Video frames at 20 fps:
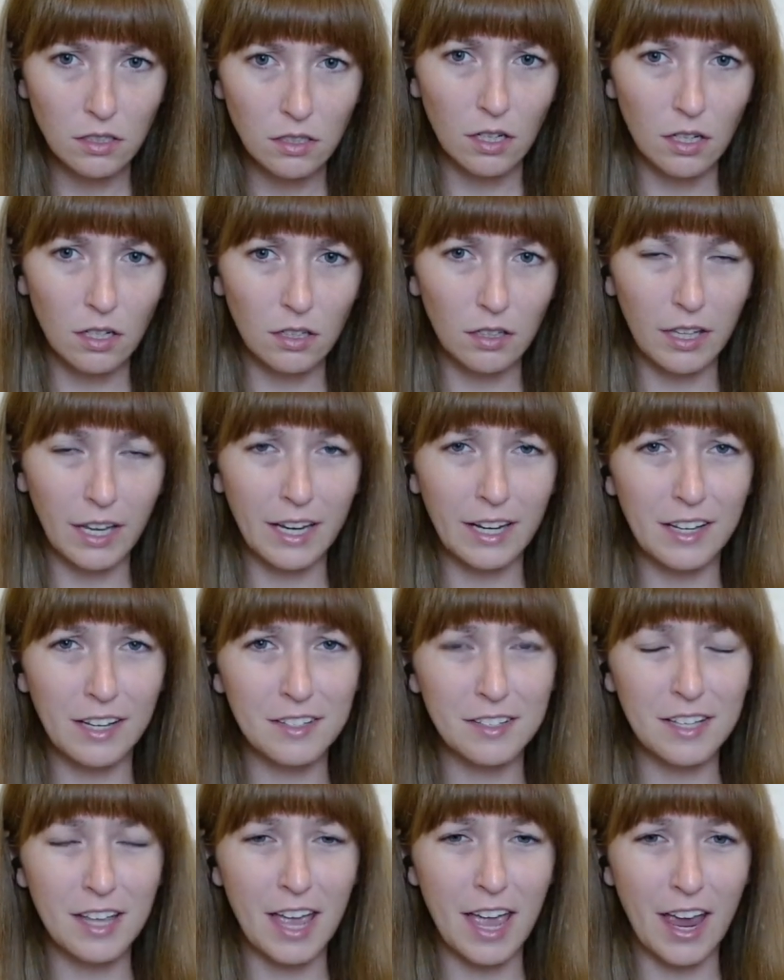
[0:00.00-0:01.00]

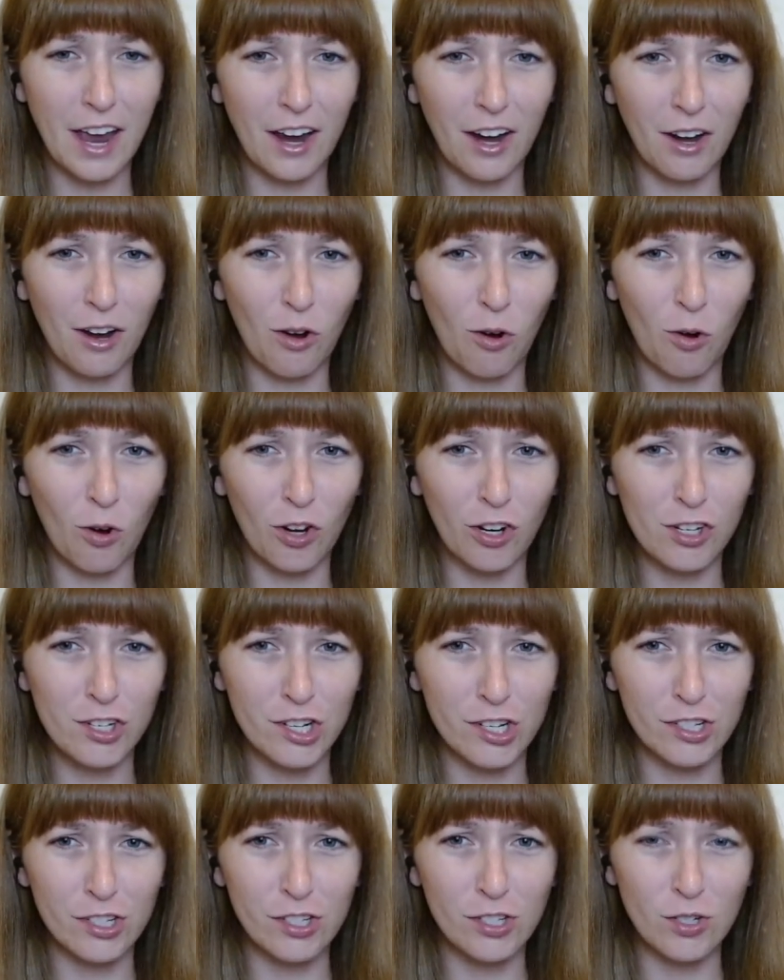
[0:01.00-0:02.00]
Helena's hair
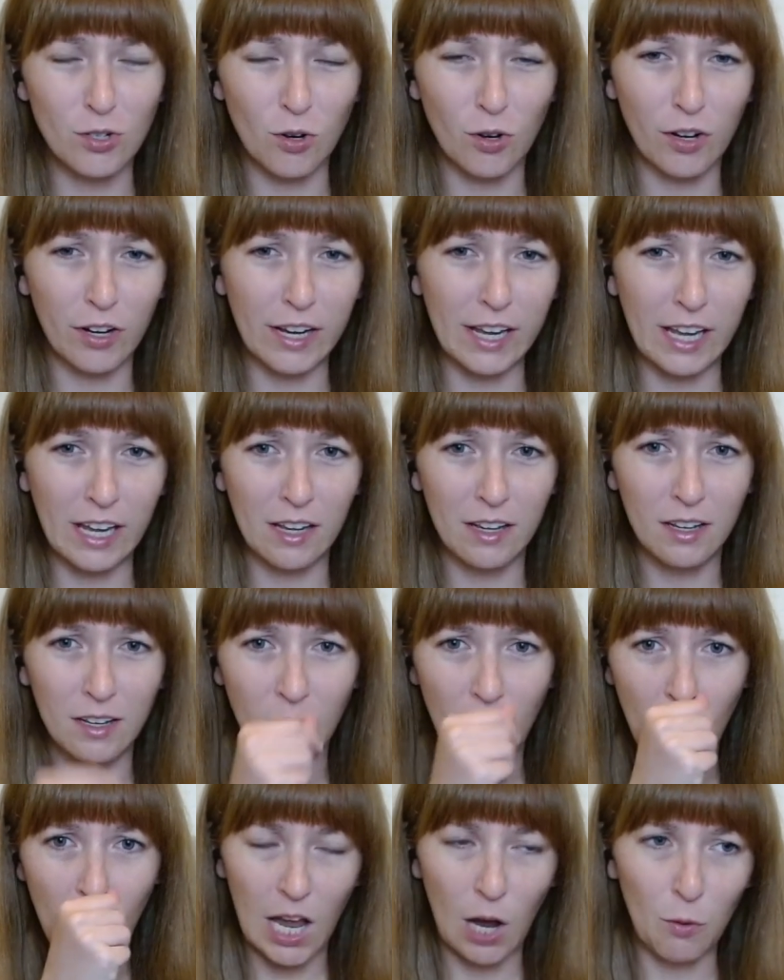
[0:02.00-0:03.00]
origin story.
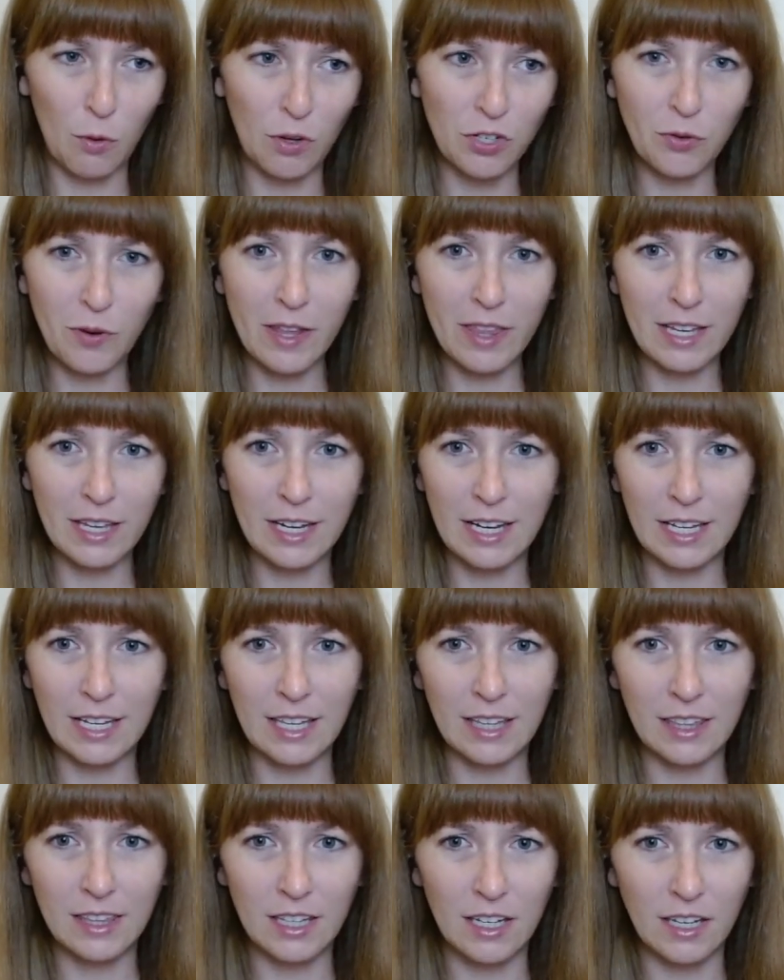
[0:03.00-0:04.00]
I wonder why they didn't
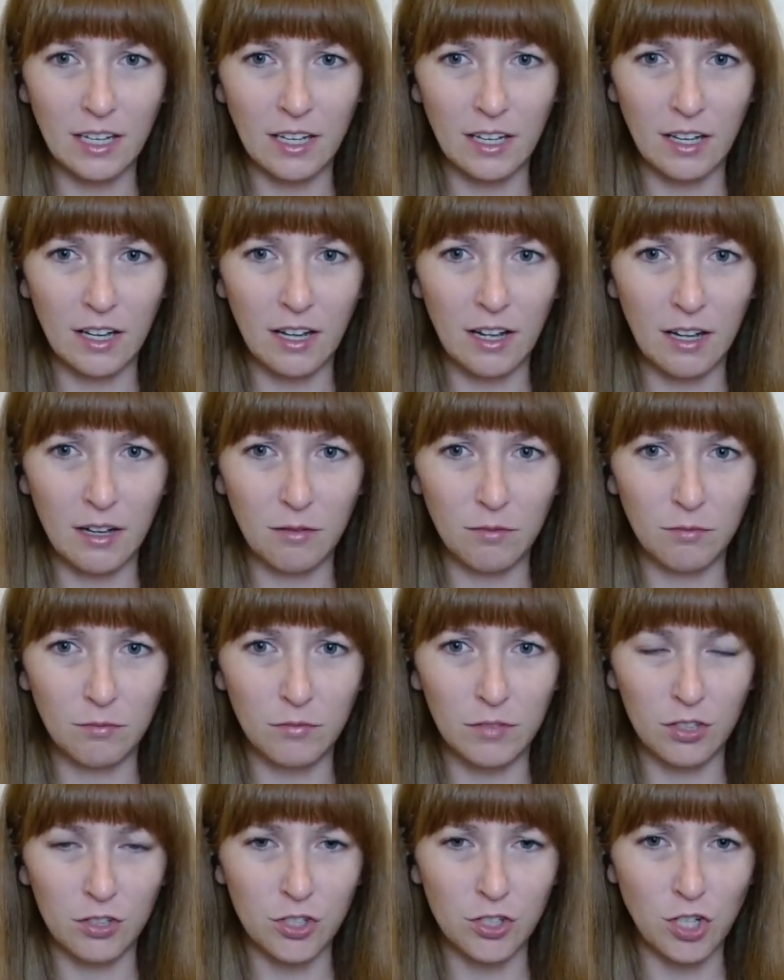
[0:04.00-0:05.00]
get the
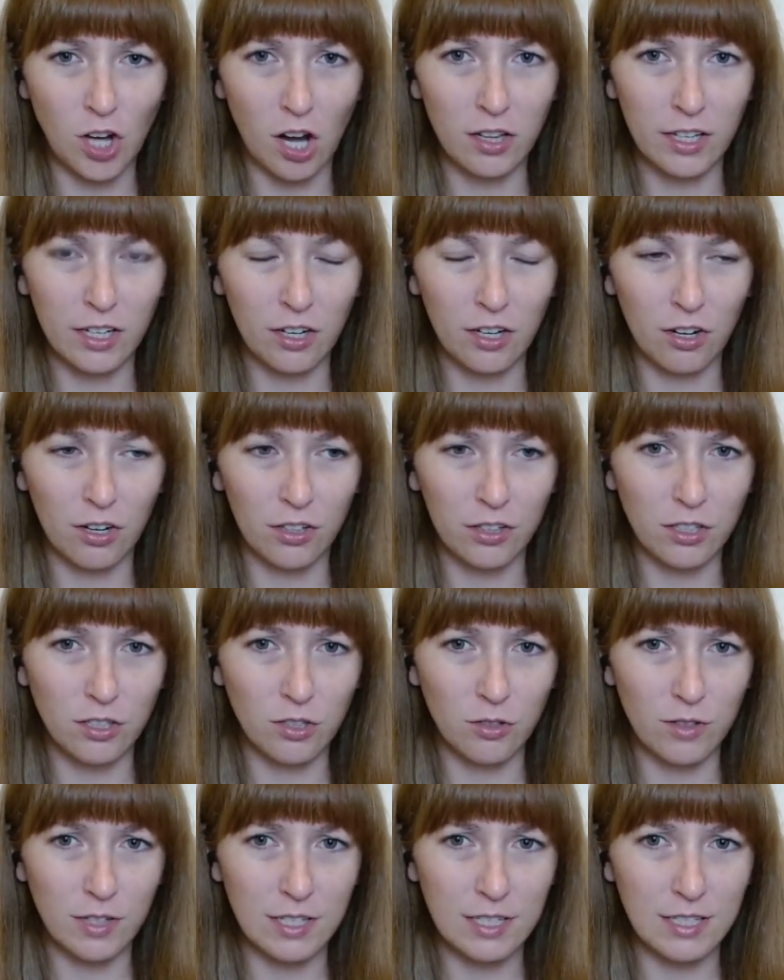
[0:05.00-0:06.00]
little Charlotte girl to
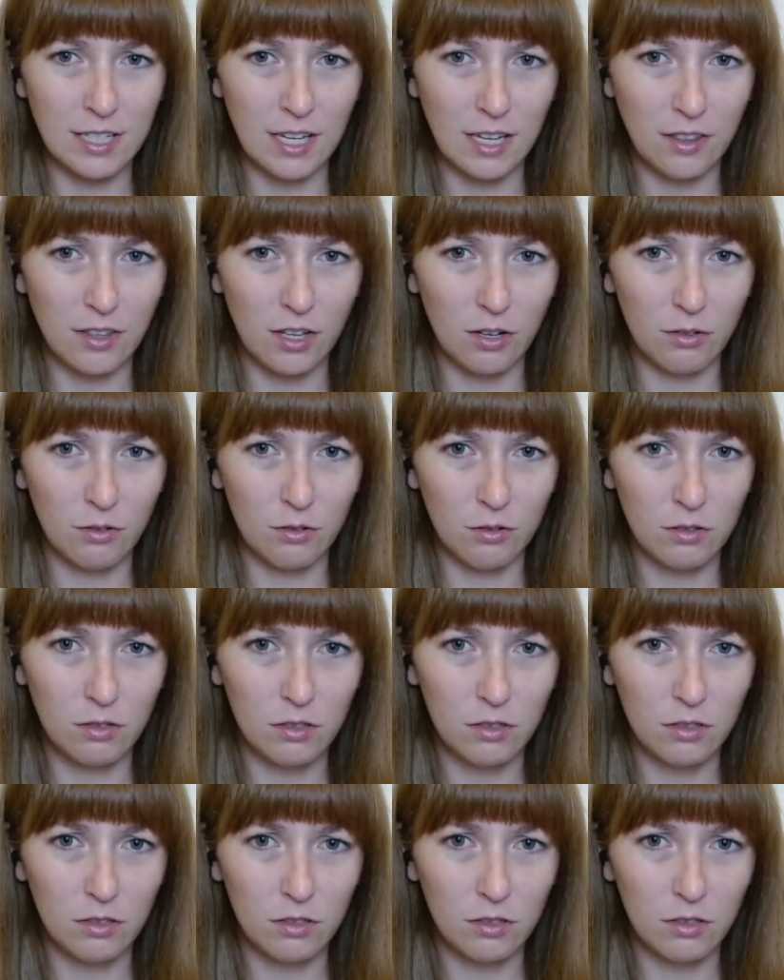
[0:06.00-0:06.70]
do this scene though.